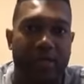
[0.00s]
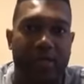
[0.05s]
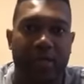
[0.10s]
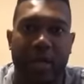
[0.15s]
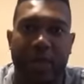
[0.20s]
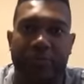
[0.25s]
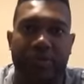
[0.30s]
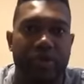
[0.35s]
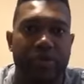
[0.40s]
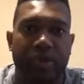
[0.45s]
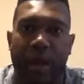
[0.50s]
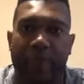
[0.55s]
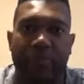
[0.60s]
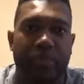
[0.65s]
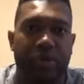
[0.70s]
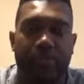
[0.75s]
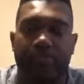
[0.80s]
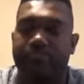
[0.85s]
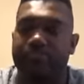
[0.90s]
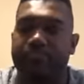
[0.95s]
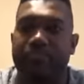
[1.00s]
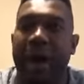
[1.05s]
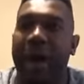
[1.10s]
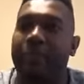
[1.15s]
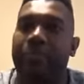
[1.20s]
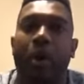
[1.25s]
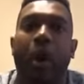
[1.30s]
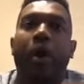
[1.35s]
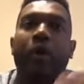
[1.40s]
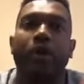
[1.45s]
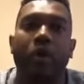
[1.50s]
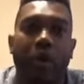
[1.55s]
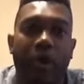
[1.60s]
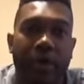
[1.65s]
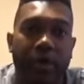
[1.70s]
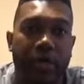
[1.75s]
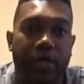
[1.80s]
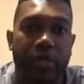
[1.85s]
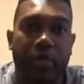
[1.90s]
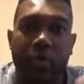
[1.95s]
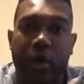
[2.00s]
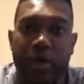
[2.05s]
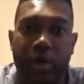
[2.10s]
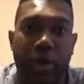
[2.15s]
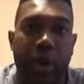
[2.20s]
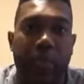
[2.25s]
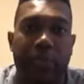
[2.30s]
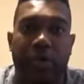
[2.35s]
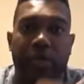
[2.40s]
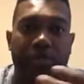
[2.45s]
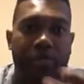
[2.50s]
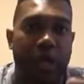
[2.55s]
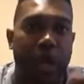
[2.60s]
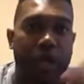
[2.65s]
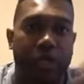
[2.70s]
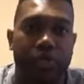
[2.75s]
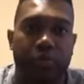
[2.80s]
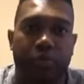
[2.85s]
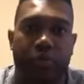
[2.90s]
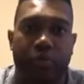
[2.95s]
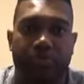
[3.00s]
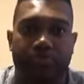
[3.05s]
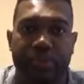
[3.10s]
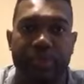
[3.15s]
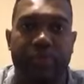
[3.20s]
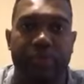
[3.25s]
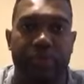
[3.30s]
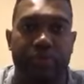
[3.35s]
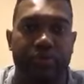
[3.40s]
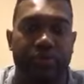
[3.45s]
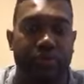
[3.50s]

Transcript: You know, you're not the my priority, the one who I want to talk to and speak to.